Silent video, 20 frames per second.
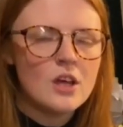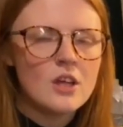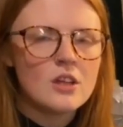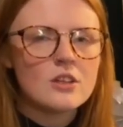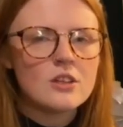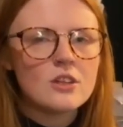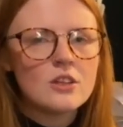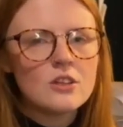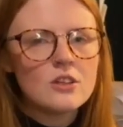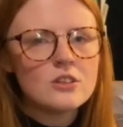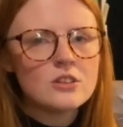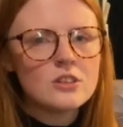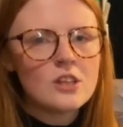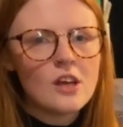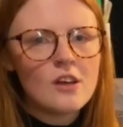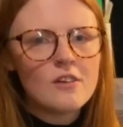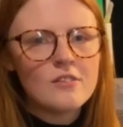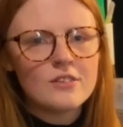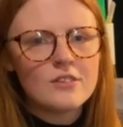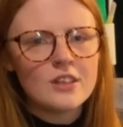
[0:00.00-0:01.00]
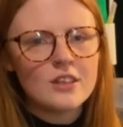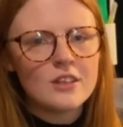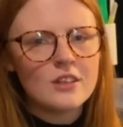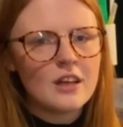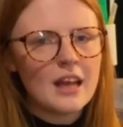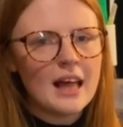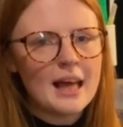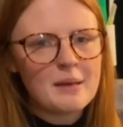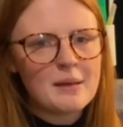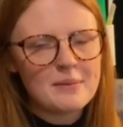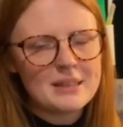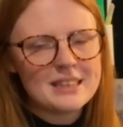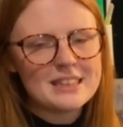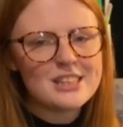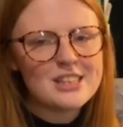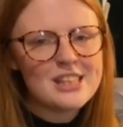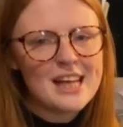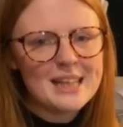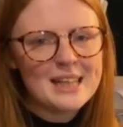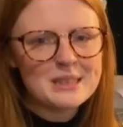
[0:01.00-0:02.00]
thought of that you'd like me to
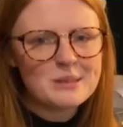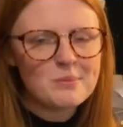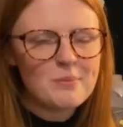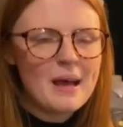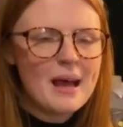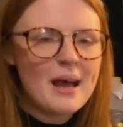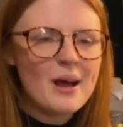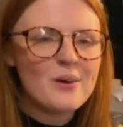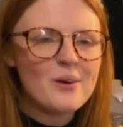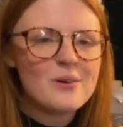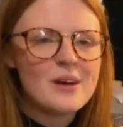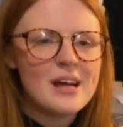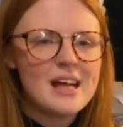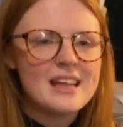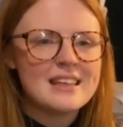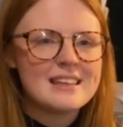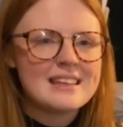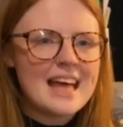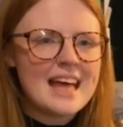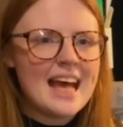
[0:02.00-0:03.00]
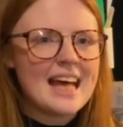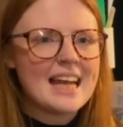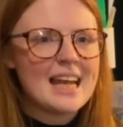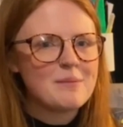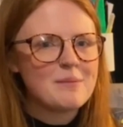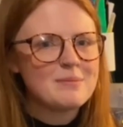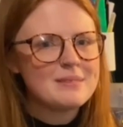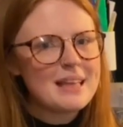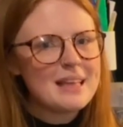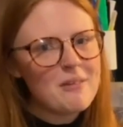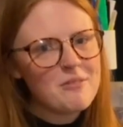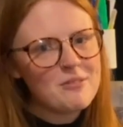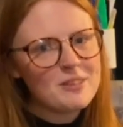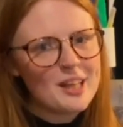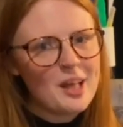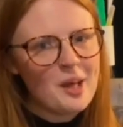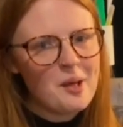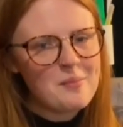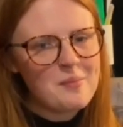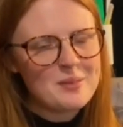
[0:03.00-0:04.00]
chat about, then
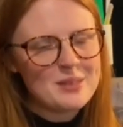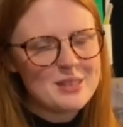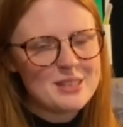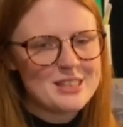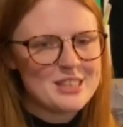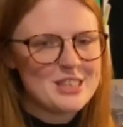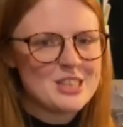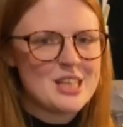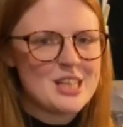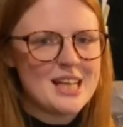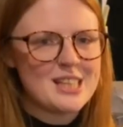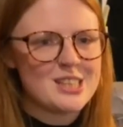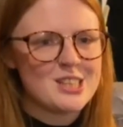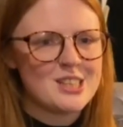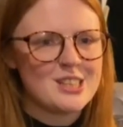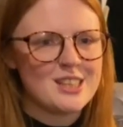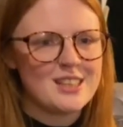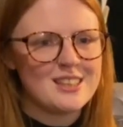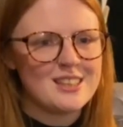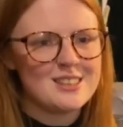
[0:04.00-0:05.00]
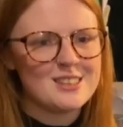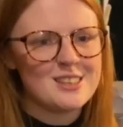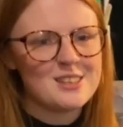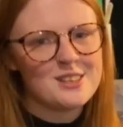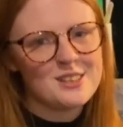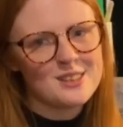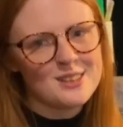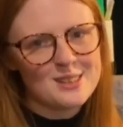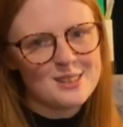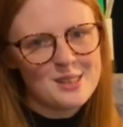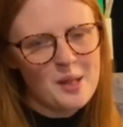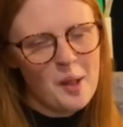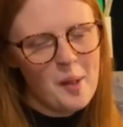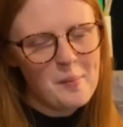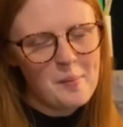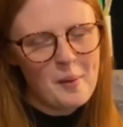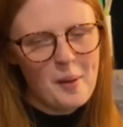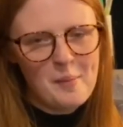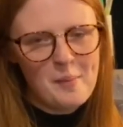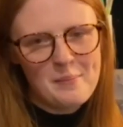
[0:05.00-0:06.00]
definitely open to suggestions. Just
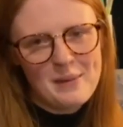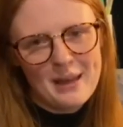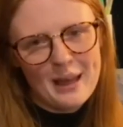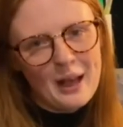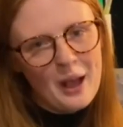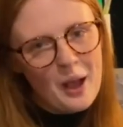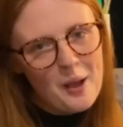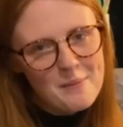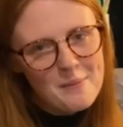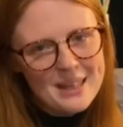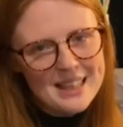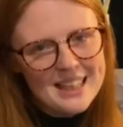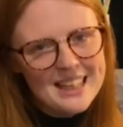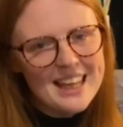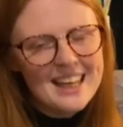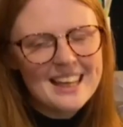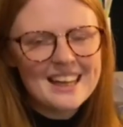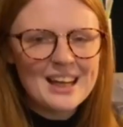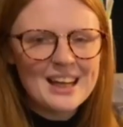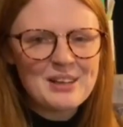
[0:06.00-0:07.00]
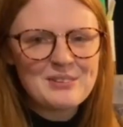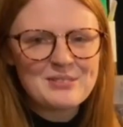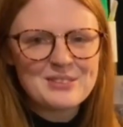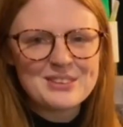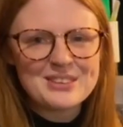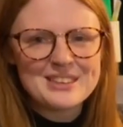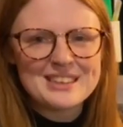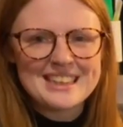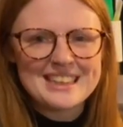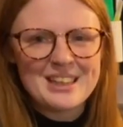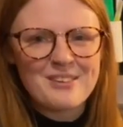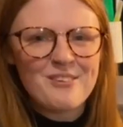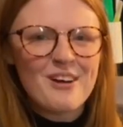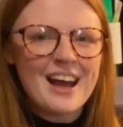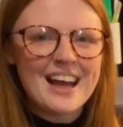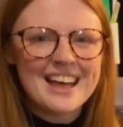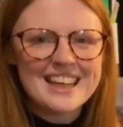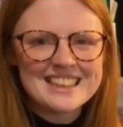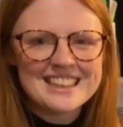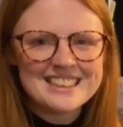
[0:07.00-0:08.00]
pop me a comment and I will see what
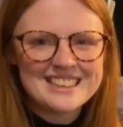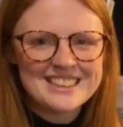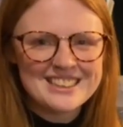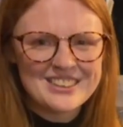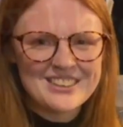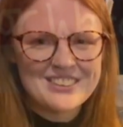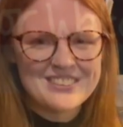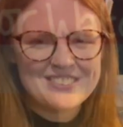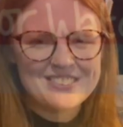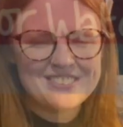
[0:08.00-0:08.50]
I can do.